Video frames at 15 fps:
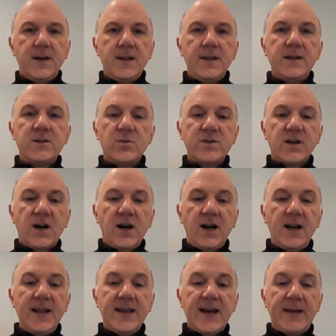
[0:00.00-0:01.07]
This was a
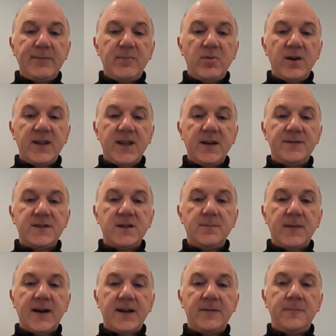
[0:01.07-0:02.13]
highly capable and gifted
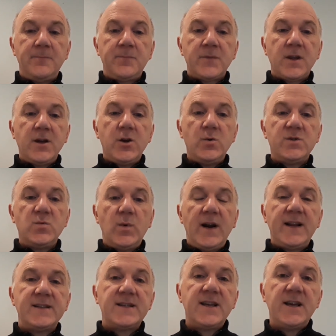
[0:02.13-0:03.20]
man who was
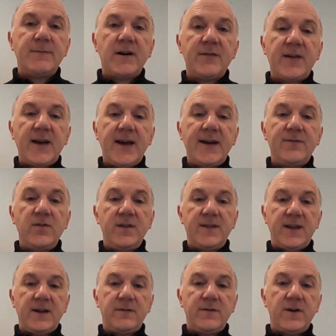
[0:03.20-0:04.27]
willing to give up
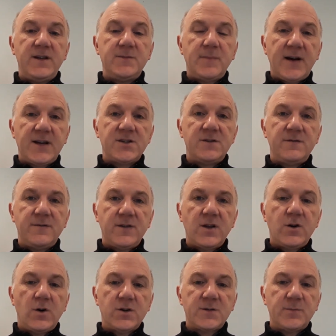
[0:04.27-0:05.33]
everything for his passion for the
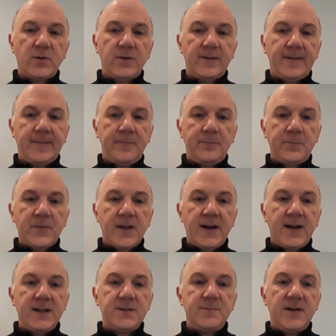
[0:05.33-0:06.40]
gospel
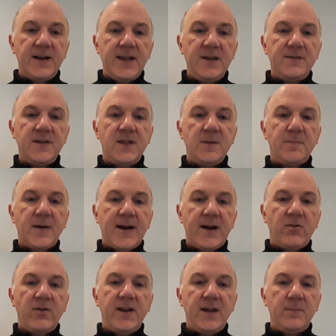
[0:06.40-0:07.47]
and his belief in the
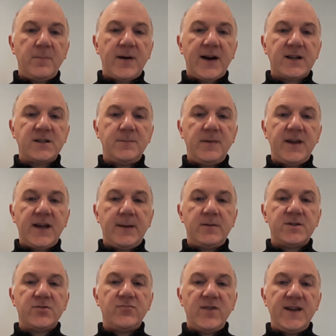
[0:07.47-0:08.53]
power and impact of being able
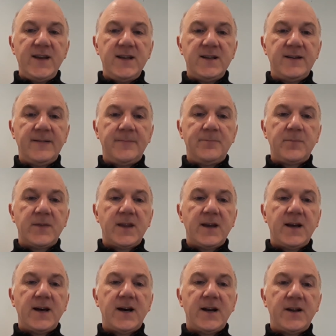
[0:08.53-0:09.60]
to read
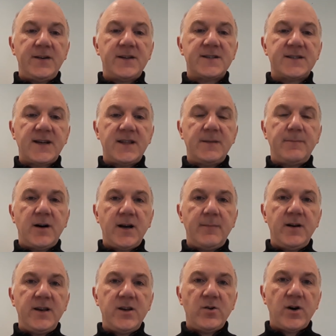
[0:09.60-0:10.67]
and understand the Bible
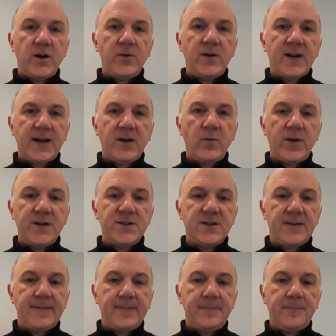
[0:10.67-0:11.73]
in your own language,
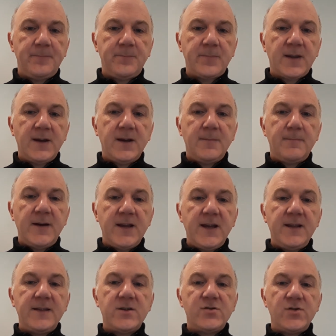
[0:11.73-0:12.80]

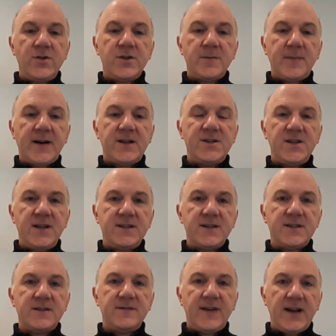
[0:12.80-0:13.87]
making the truth about
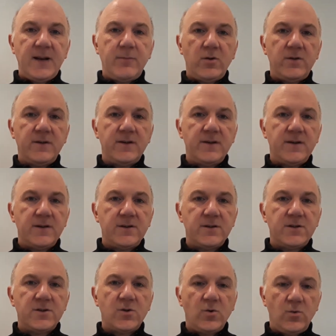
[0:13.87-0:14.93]
Jesus available
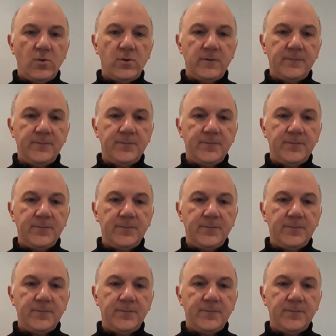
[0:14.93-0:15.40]
to all.